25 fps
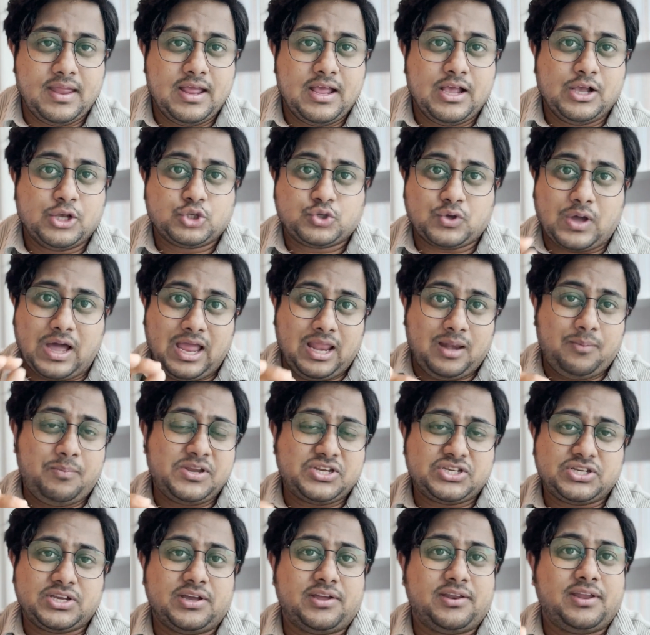So I'll be
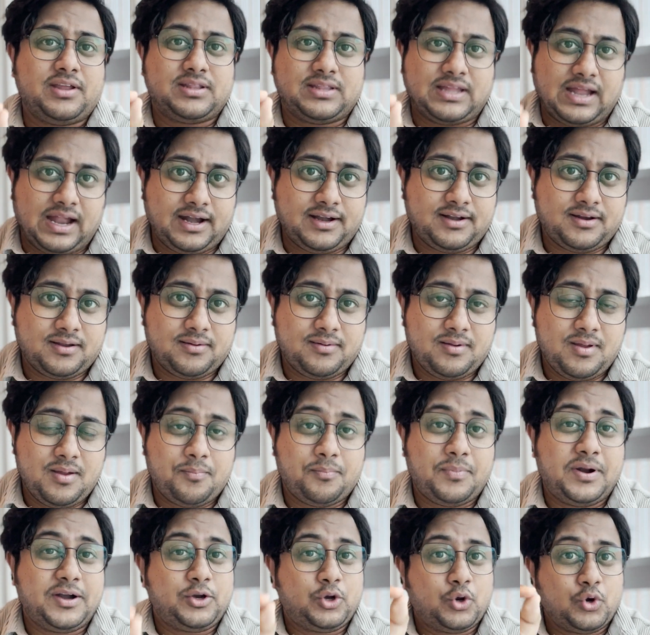sharing that,
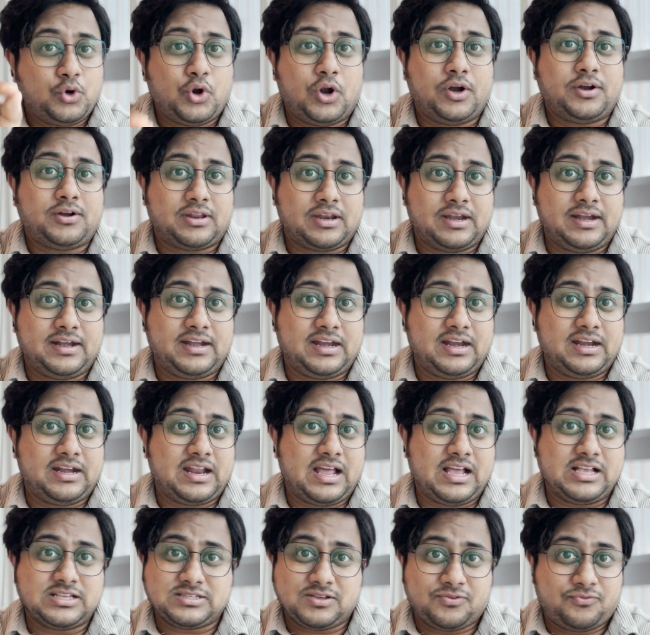but do not treat it
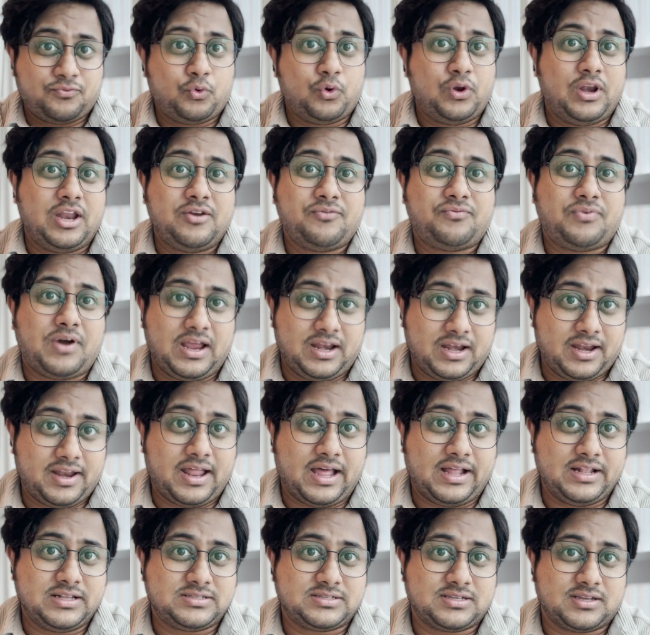as a full and final
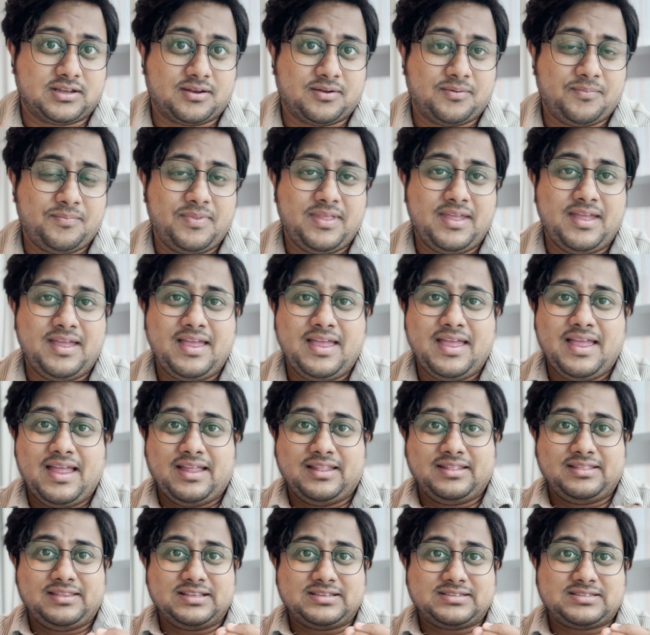answer.
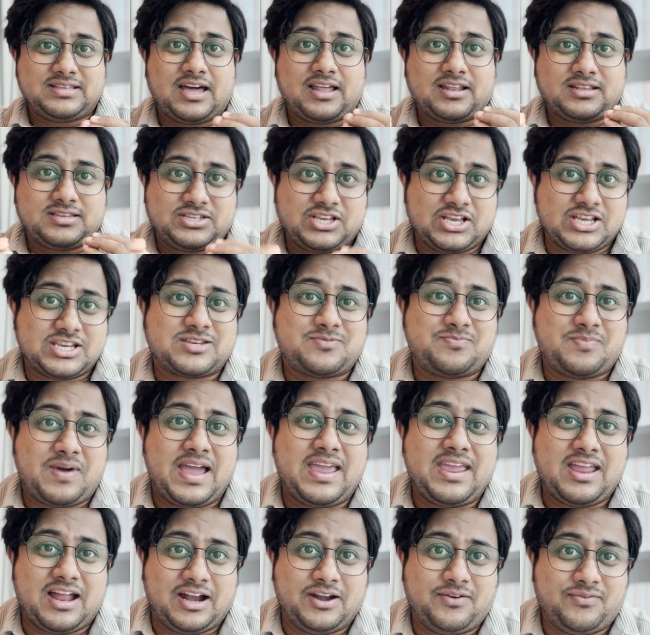These are just my
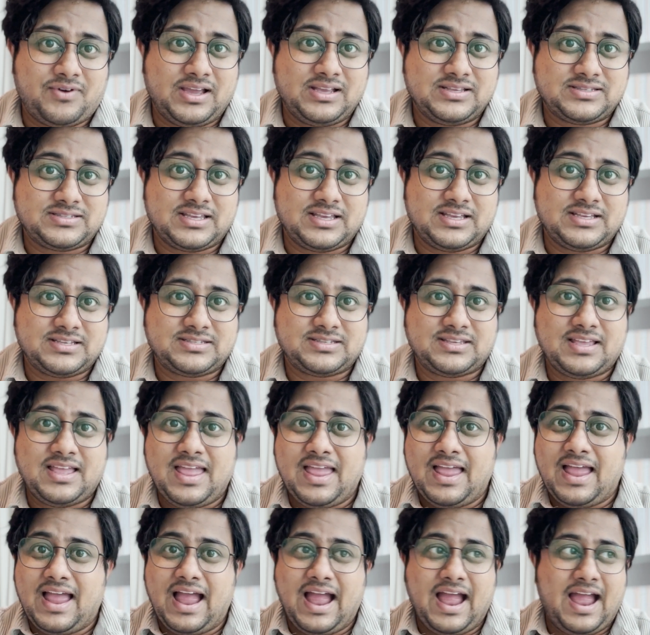advices
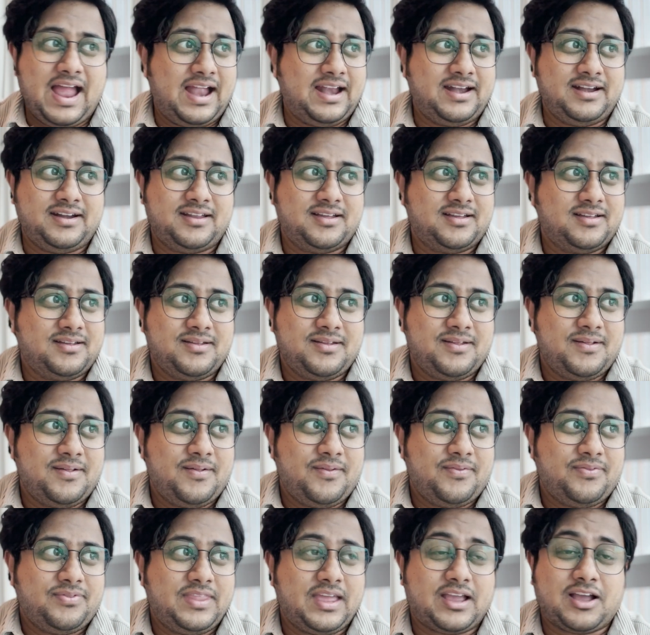and
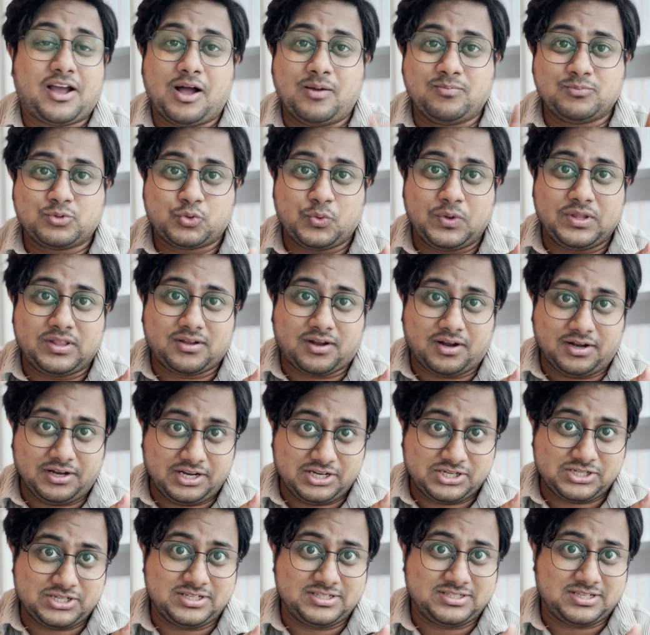they comes with
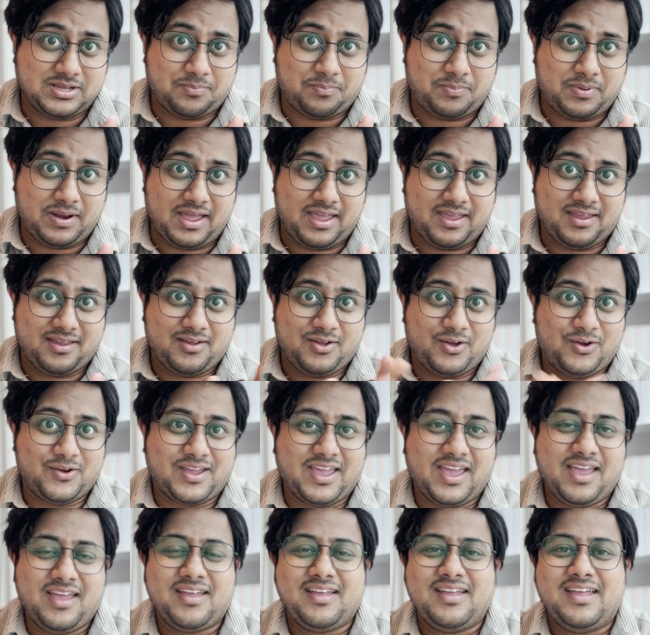conditions apply.
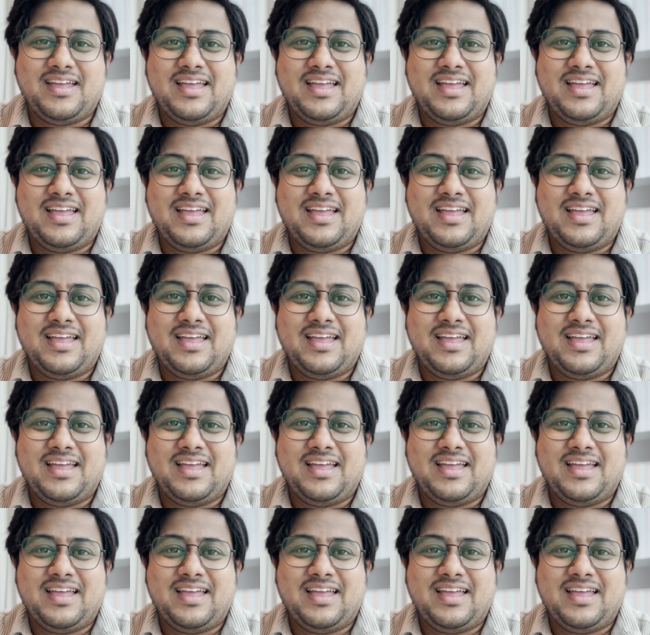Okay.